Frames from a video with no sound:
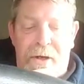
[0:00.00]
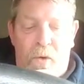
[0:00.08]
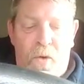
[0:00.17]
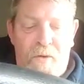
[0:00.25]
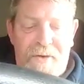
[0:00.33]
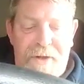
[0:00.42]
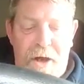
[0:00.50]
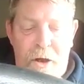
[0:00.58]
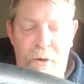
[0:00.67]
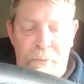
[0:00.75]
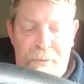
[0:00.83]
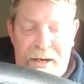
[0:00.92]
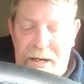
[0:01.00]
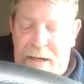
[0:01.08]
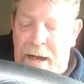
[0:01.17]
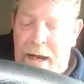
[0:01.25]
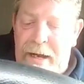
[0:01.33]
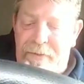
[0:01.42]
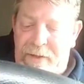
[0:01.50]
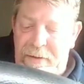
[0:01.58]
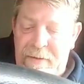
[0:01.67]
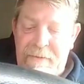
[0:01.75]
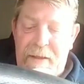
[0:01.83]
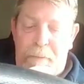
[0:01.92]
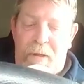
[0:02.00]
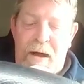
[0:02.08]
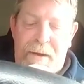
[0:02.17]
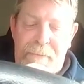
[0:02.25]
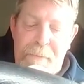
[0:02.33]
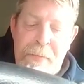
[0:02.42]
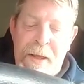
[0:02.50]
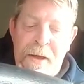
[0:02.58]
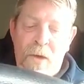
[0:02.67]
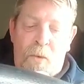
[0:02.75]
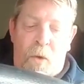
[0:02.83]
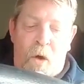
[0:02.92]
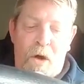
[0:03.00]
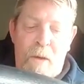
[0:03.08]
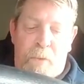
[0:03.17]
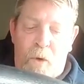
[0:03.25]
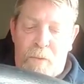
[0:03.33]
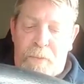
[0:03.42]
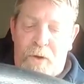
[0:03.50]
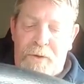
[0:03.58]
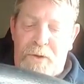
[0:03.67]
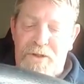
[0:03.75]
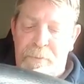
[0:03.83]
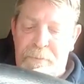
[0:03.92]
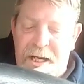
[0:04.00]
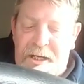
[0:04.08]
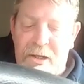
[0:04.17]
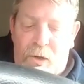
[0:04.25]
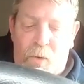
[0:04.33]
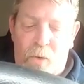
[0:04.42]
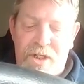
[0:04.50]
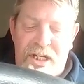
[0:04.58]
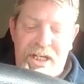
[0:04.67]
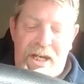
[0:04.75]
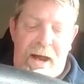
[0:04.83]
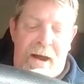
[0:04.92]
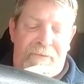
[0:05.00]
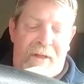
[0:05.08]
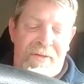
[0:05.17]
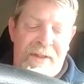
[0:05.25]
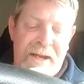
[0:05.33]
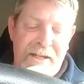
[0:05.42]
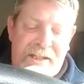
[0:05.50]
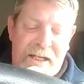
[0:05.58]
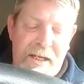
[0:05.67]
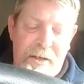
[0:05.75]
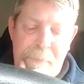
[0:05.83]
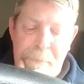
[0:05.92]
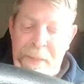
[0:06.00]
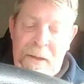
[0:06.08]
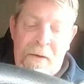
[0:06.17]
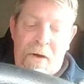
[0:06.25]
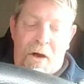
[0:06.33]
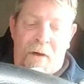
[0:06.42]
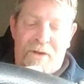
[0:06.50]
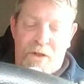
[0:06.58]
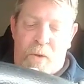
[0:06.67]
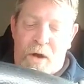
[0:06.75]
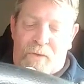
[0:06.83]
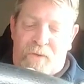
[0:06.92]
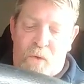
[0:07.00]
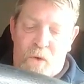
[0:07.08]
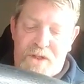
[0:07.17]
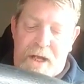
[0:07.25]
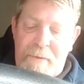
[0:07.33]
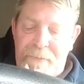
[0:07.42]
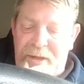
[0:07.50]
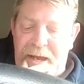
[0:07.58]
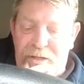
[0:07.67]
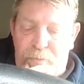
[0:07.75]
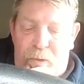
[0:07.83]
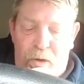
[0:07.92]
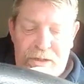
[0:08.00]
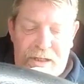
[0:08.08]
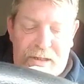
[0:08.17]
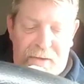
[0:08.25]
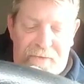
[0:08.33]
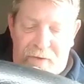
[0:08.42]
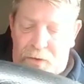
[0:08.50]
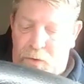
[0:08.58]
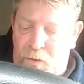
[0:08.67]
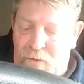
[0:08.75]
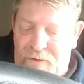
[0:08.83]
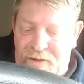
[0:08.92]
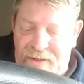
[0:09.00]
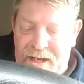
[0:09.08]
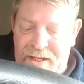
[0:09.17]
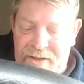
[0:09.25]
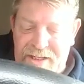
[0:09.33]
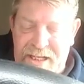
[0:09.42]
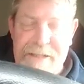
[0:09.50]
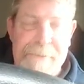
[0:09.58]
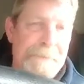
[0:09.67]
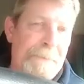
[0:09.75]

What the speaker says: a COVID outbreak at the plant. Quality pork products in Brecon closes after 19 of its workforce test positive for COVID-19.